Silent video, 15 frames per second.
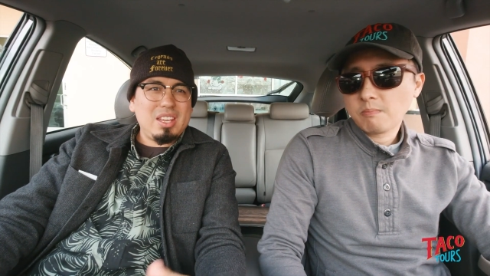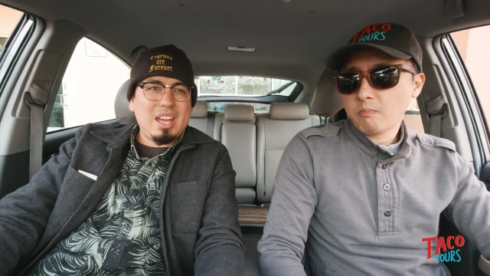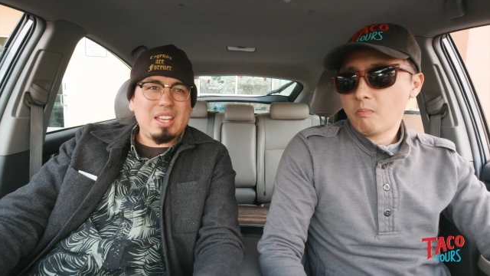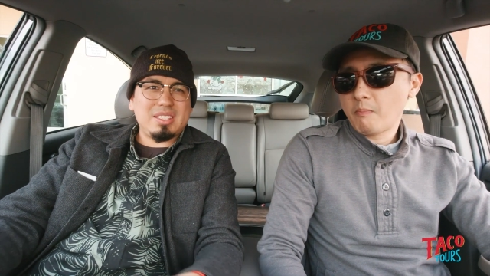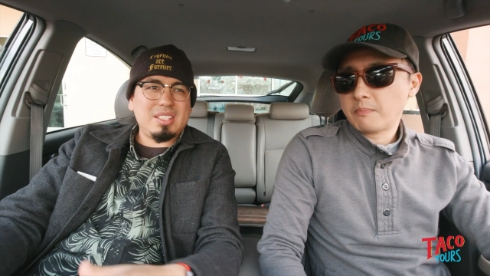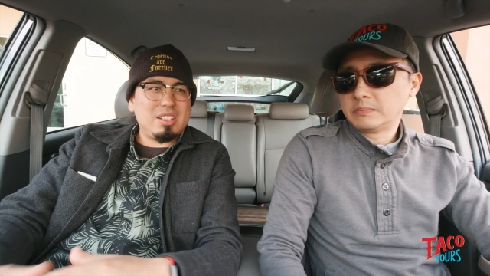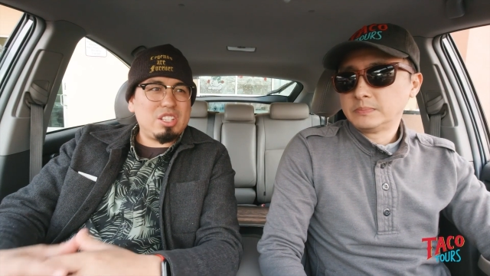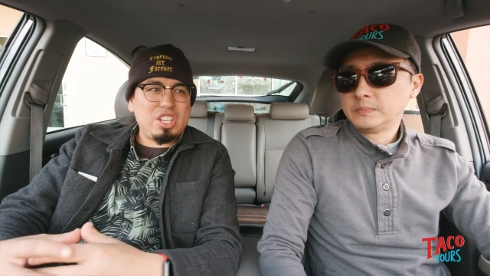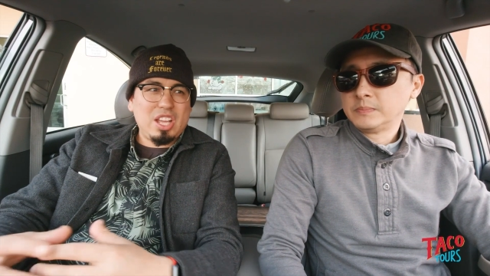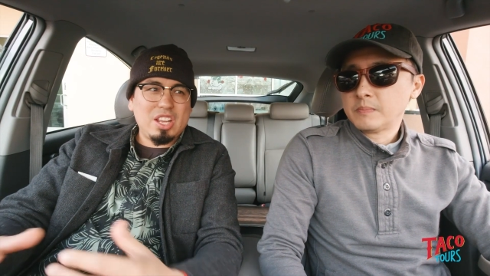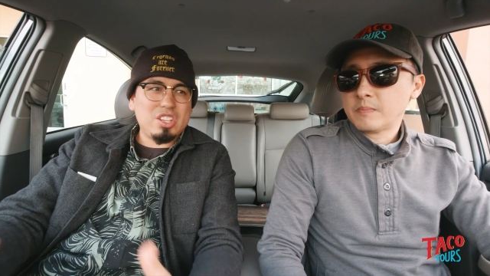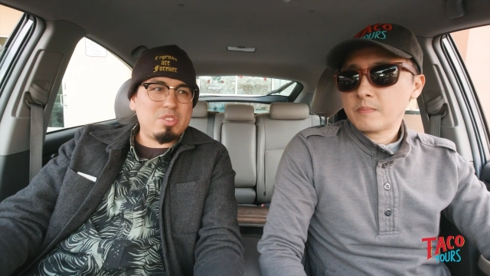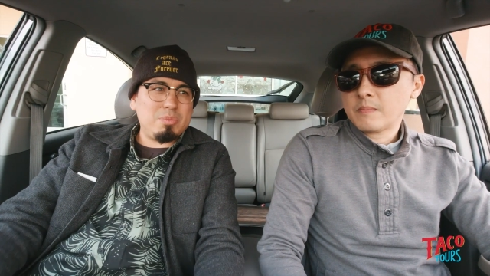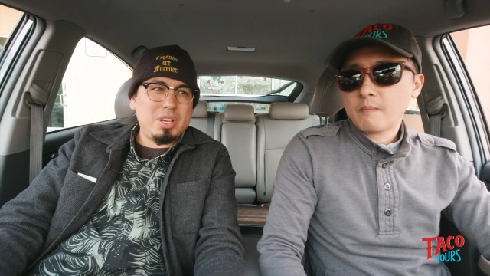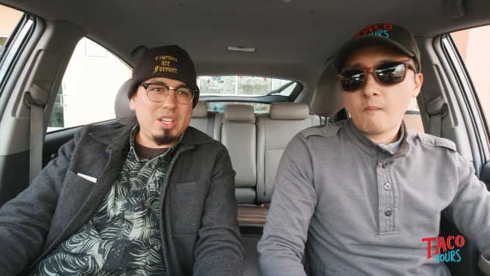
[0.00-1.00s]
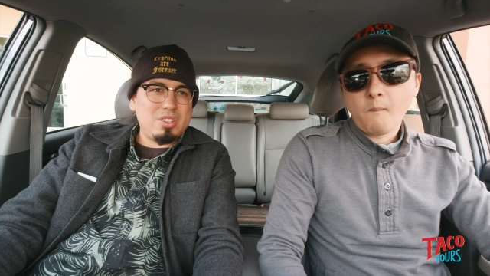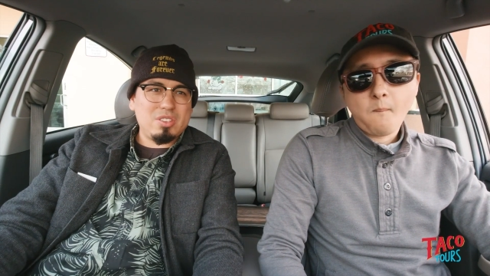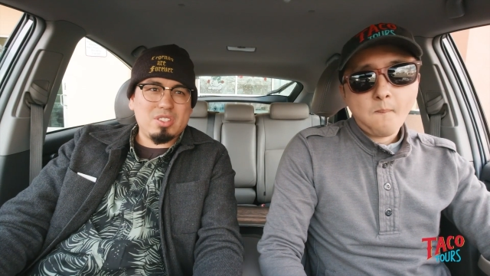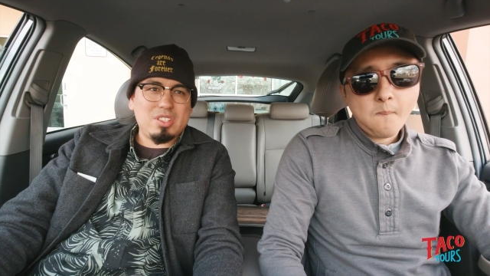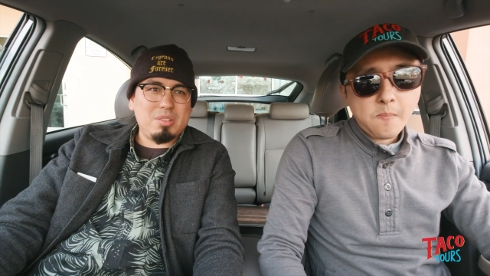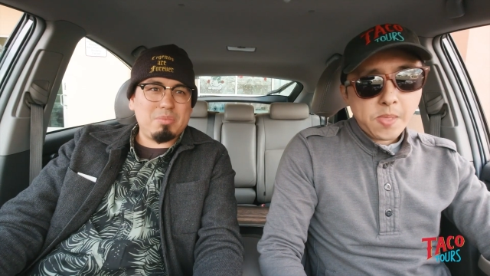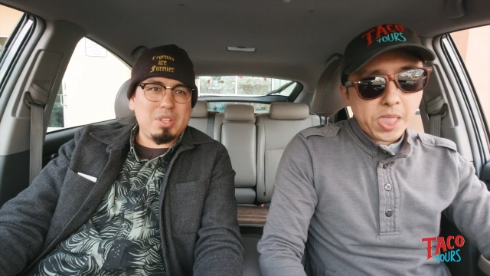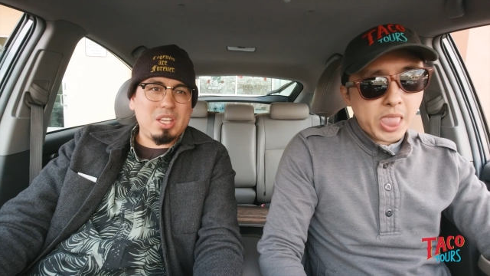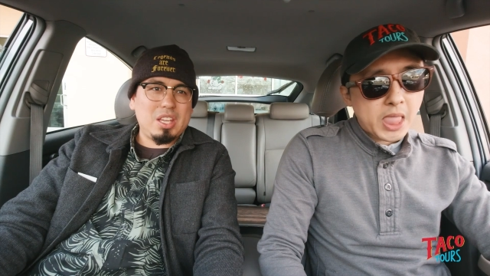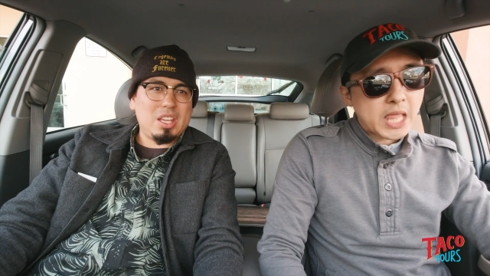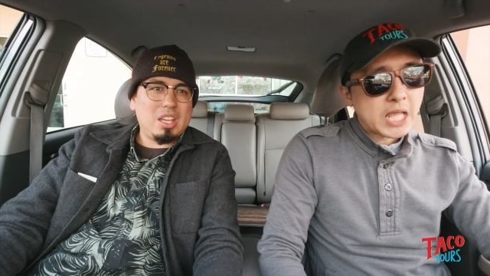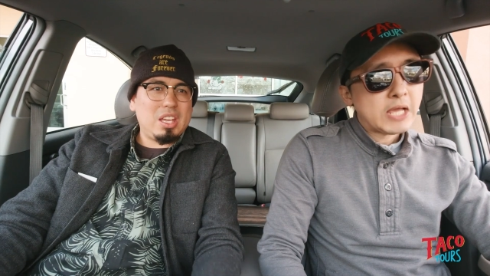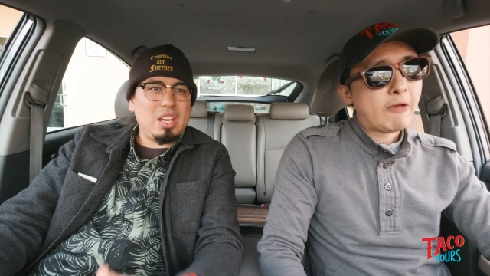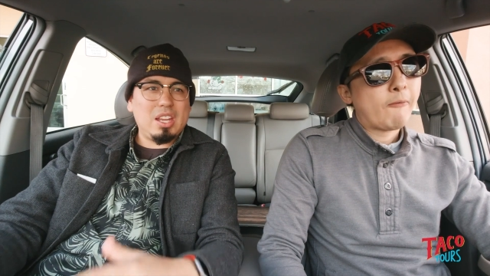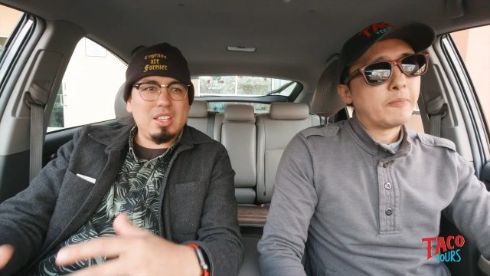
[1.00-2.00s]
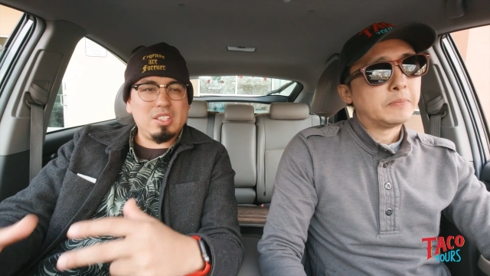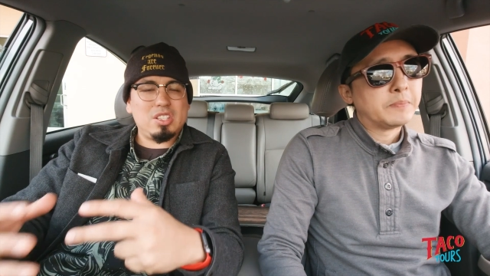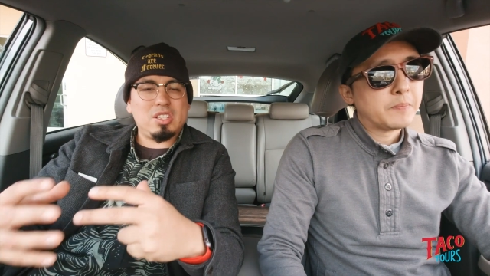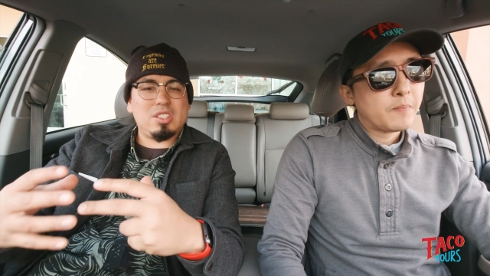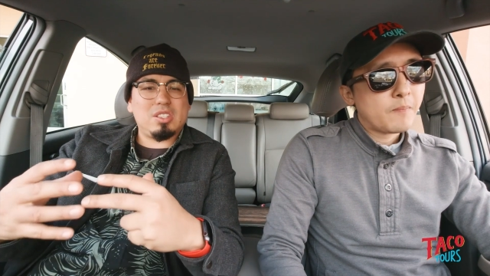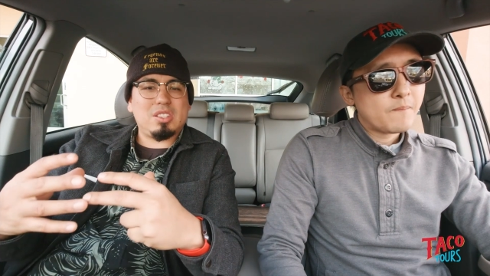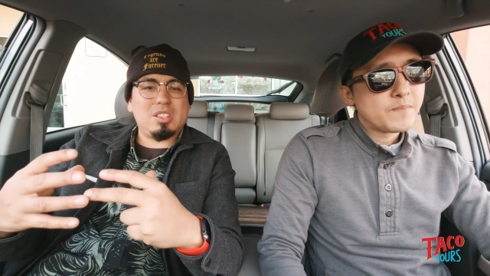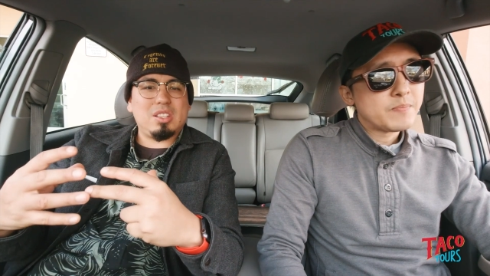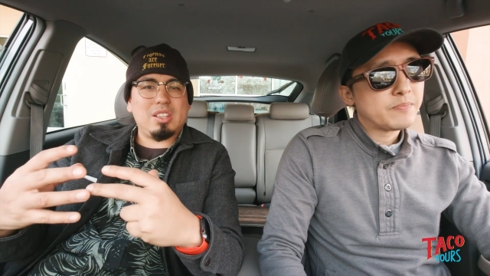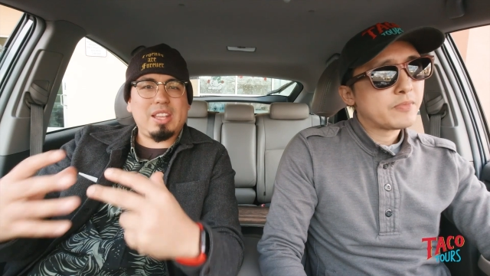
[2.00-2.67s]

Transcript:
Speaker 1: hasn't changed much or something, and it's just